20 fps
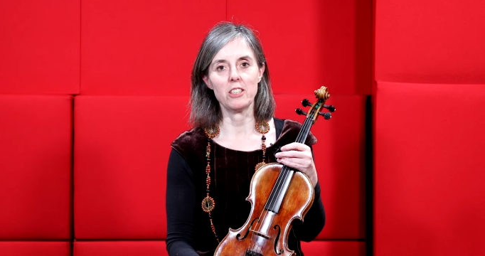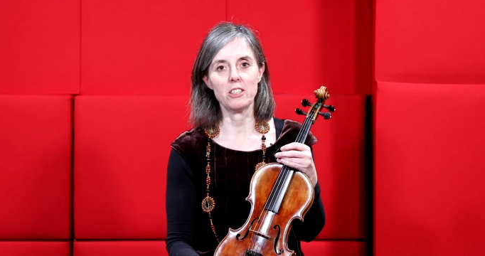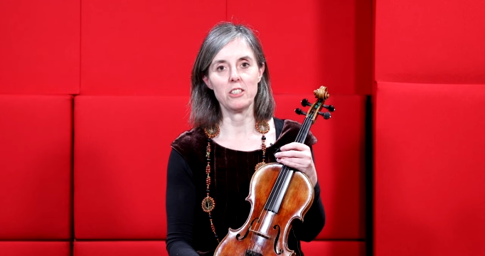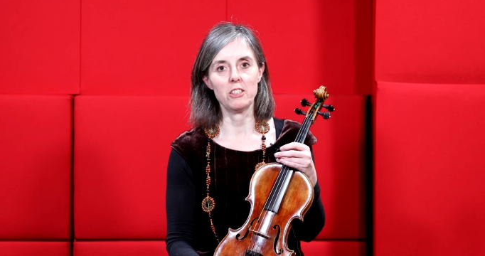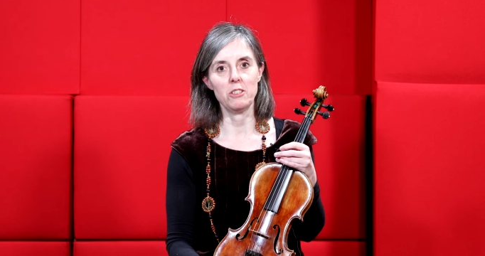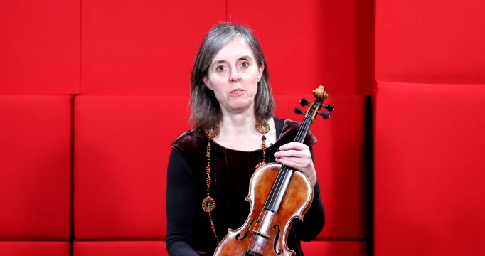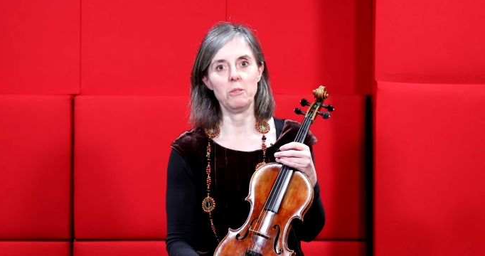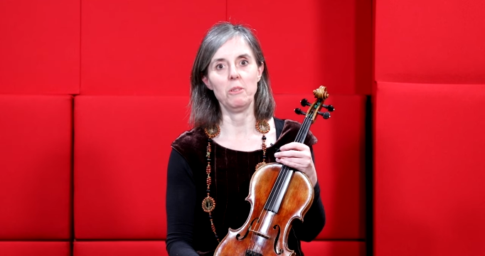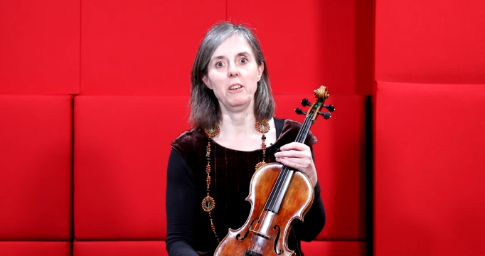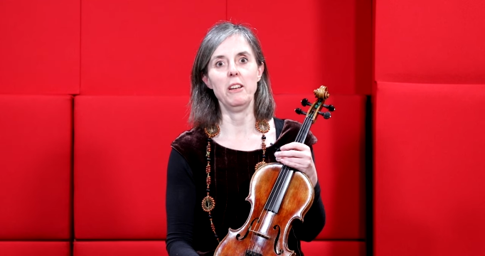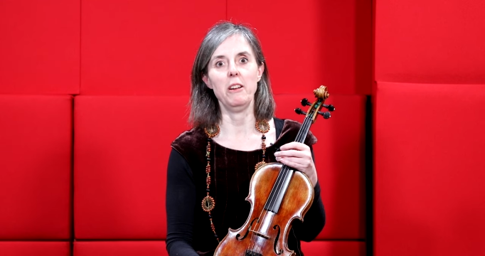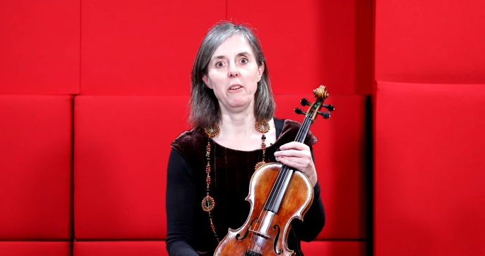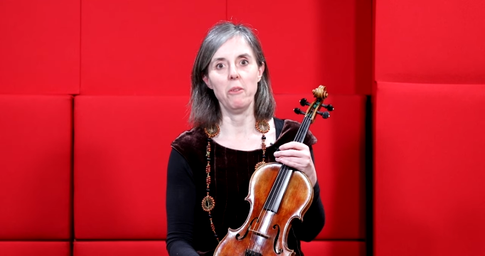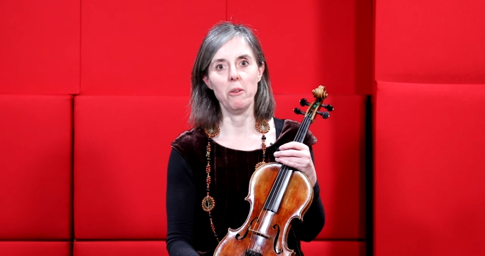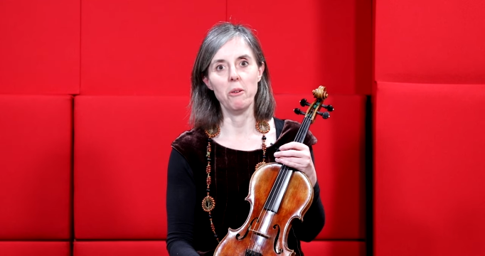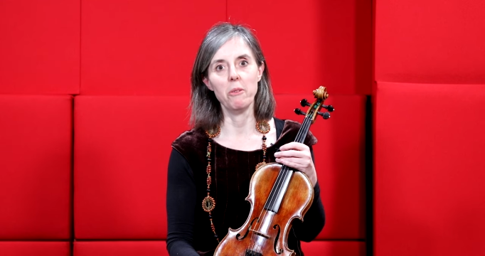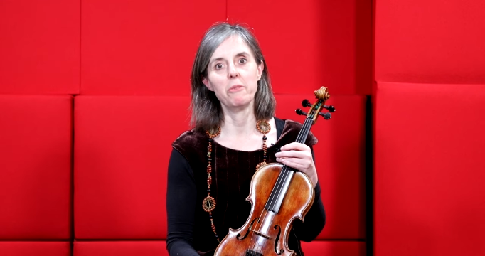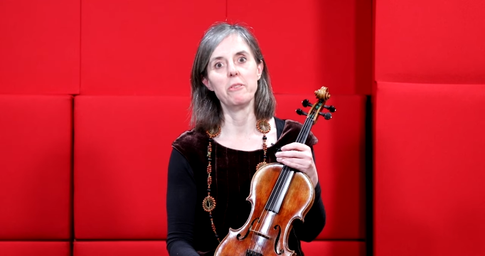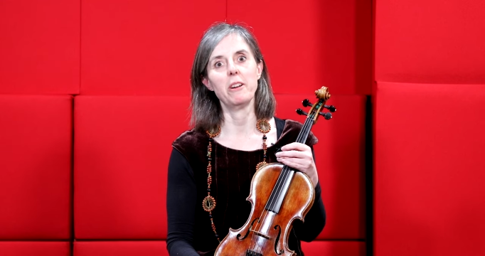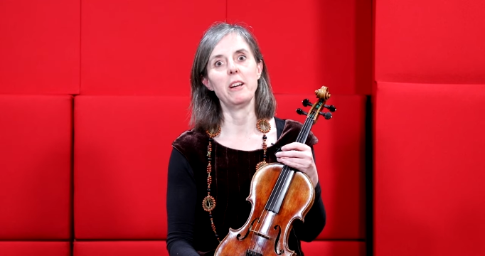just doing it
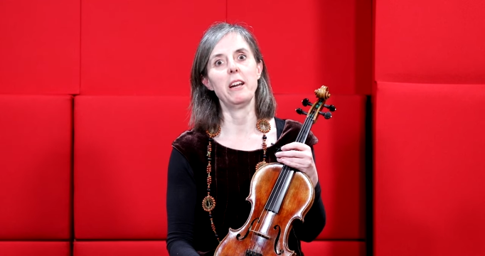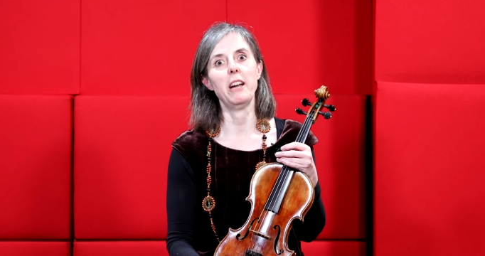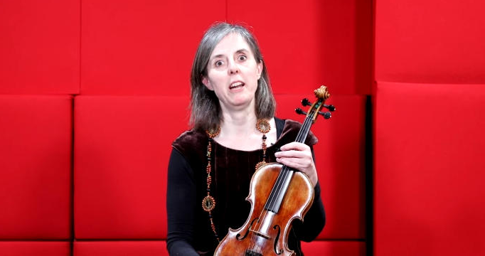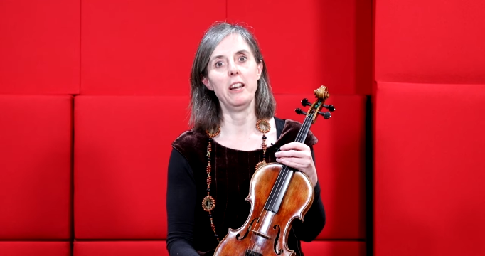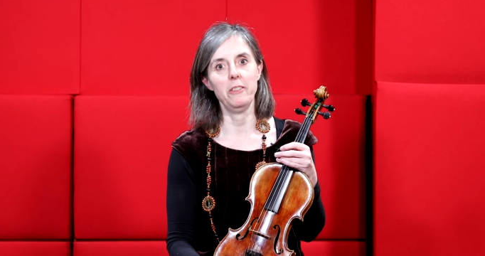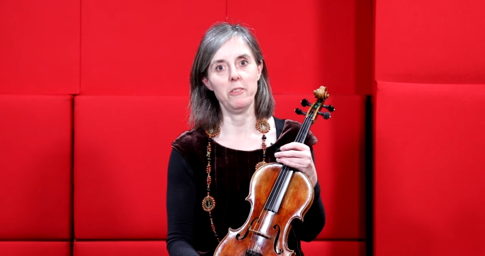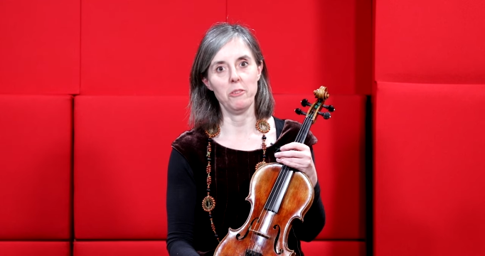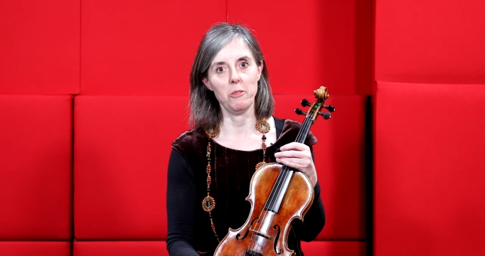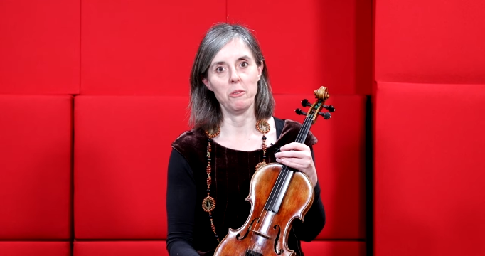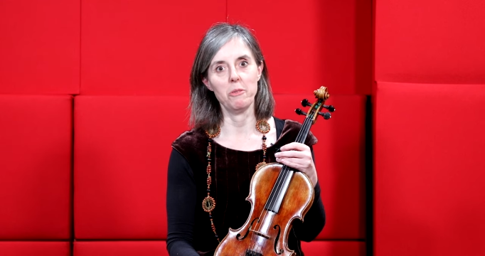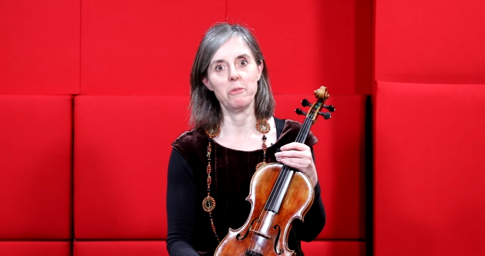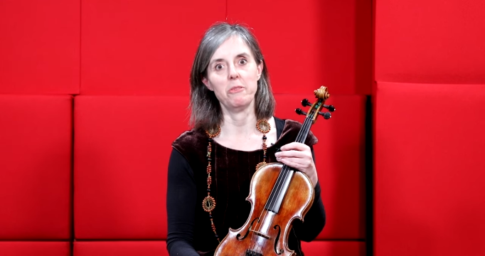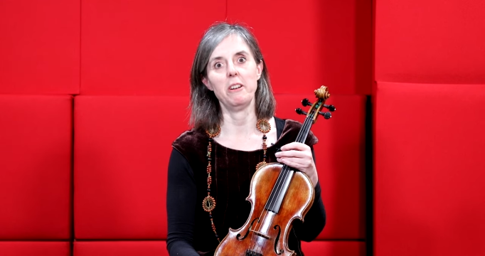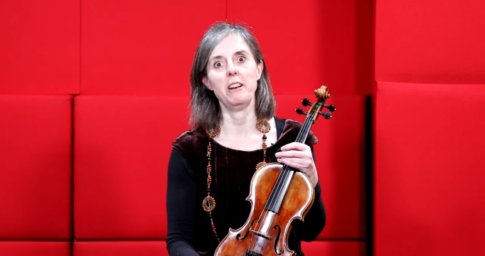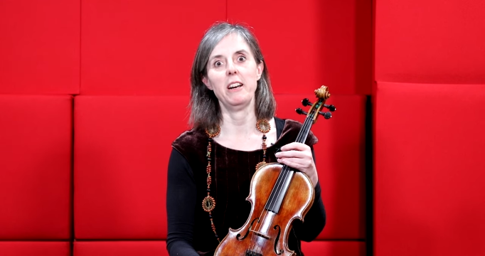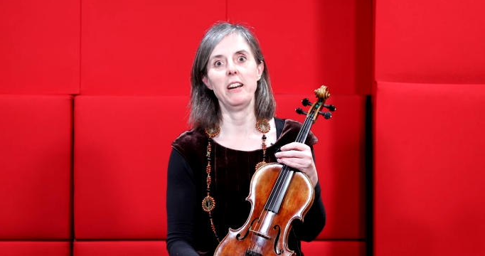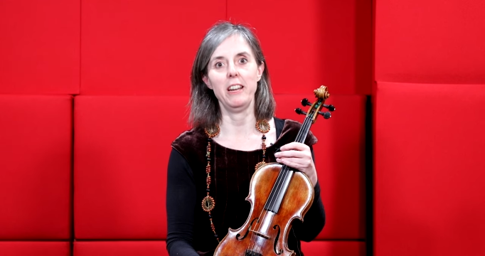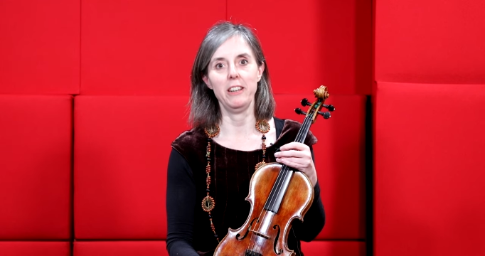over and over